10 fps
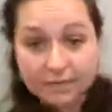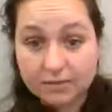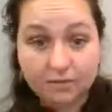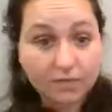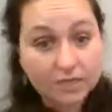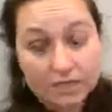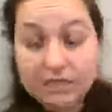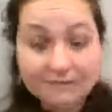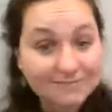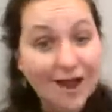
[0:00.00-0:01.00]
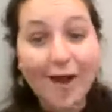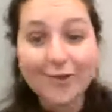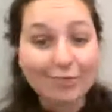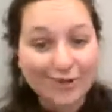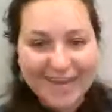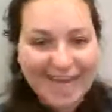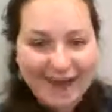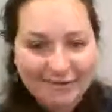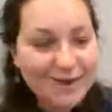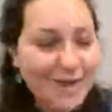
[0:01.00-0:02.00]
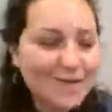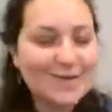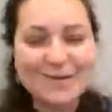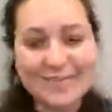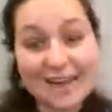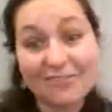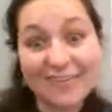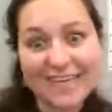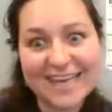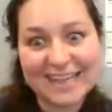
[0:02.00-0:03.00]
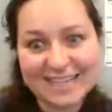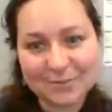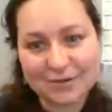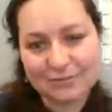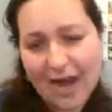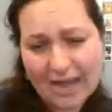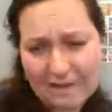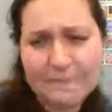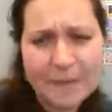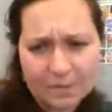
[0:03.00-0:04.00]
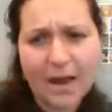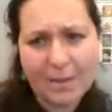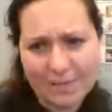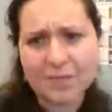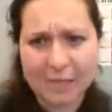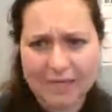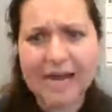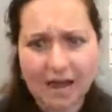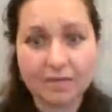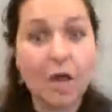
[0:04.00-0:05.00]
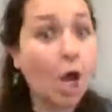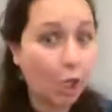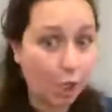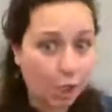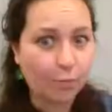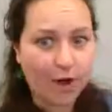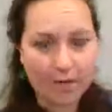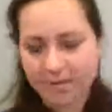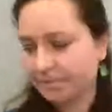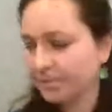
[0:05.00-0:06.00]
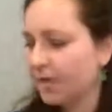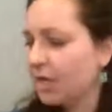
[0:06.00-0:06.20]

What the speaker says: So if you need to knock 3 out, you can definitely get this one read by May 29th. No problem.